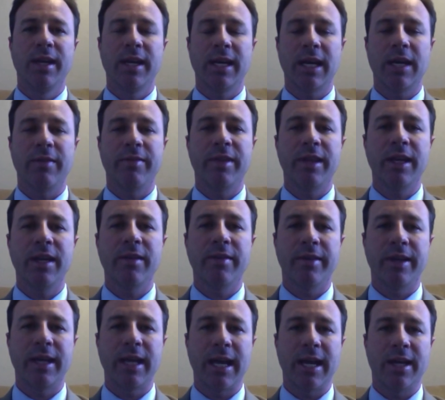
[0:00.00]
kind of think of
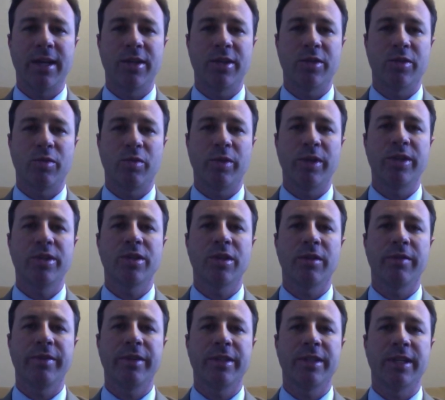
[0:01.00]
it as
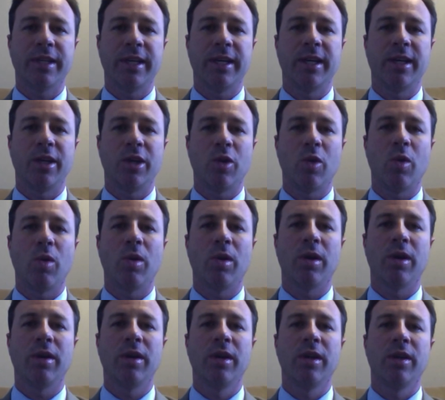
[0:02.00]
resurfacing
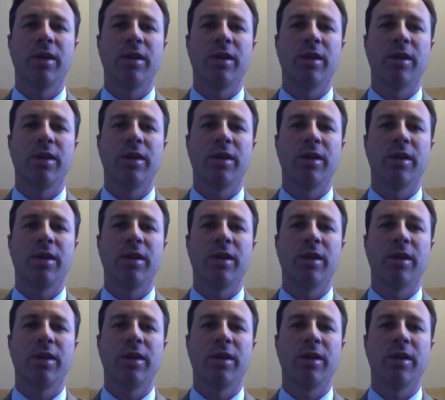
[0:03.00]
your